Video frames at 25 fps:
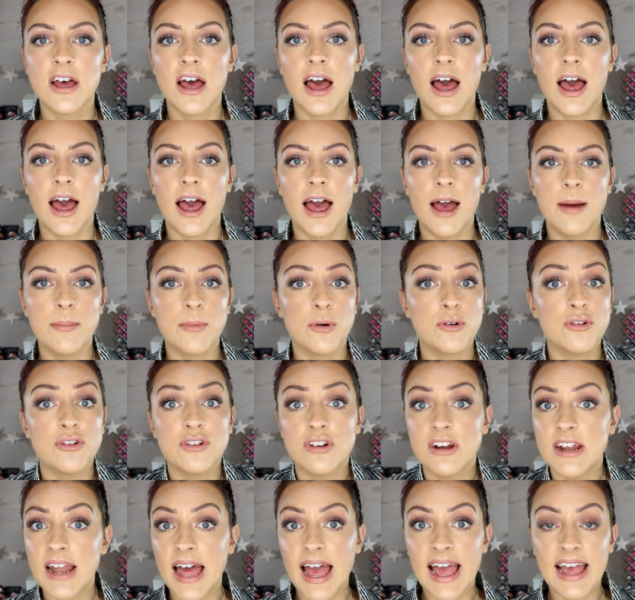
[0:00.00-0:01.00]
on
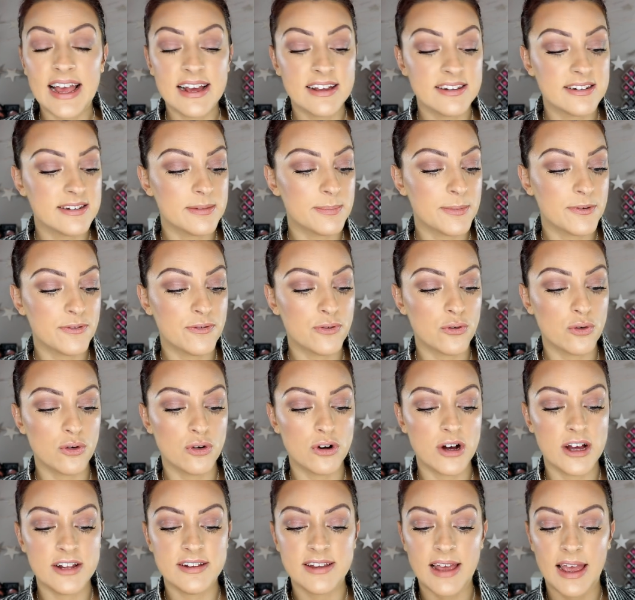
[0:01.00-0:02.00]
your legs
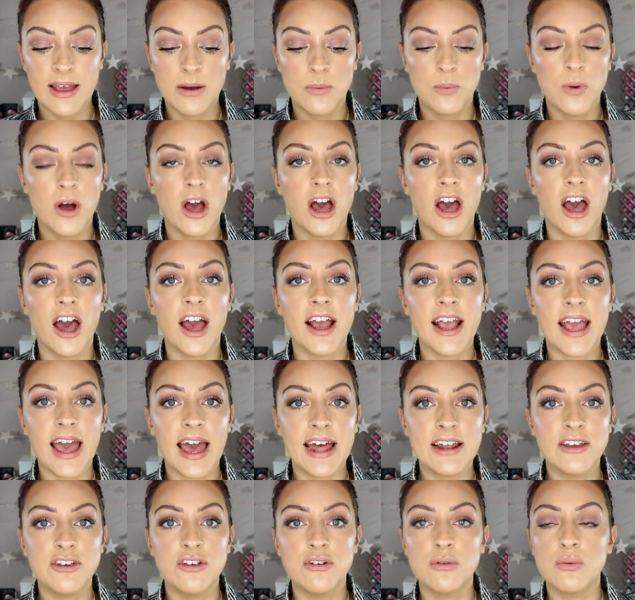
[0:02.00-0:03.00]
before a day at work,
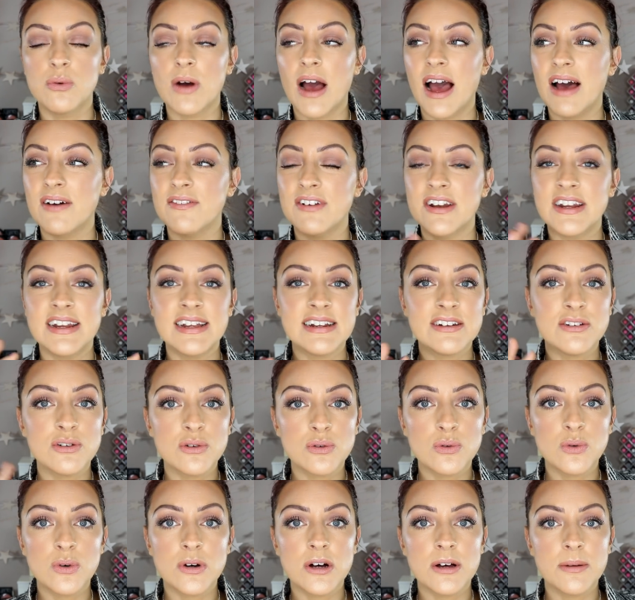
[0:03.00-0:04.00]
and you will have a
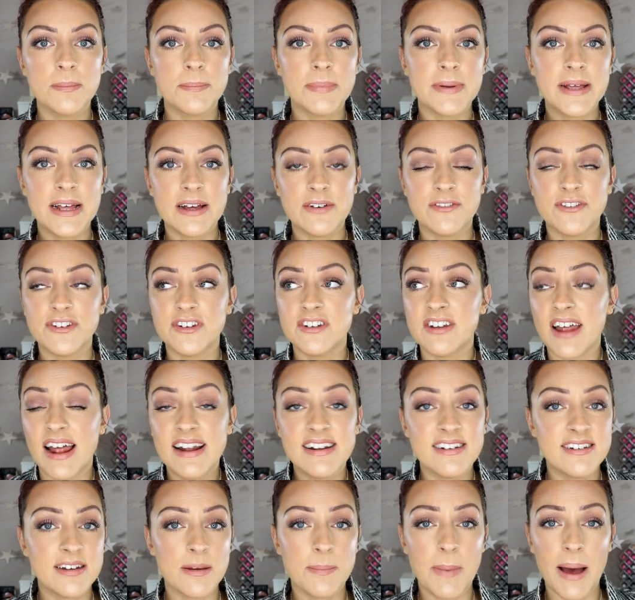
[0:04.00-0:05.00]
little bit of
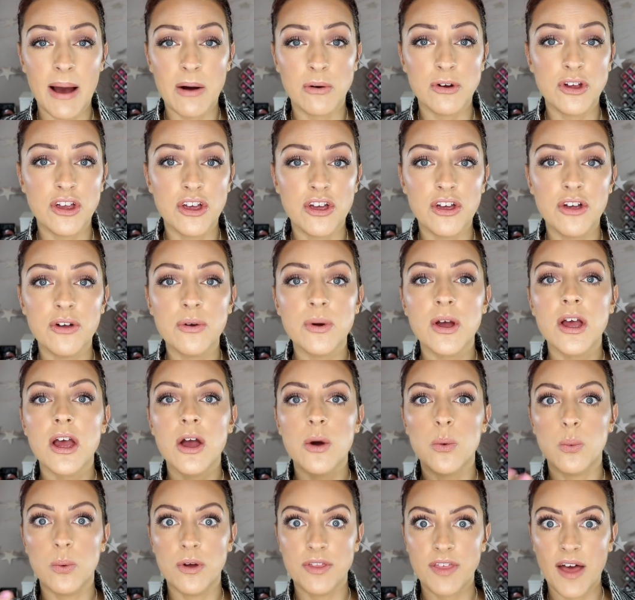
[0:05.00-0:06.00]
scent about you
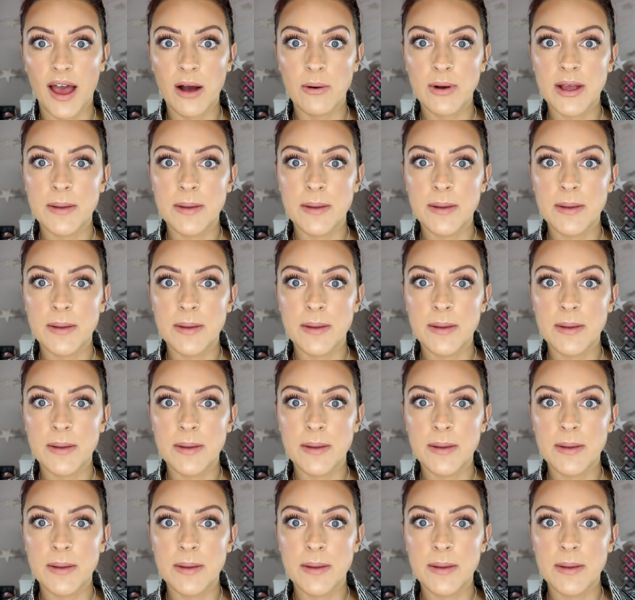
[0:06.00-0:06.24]
without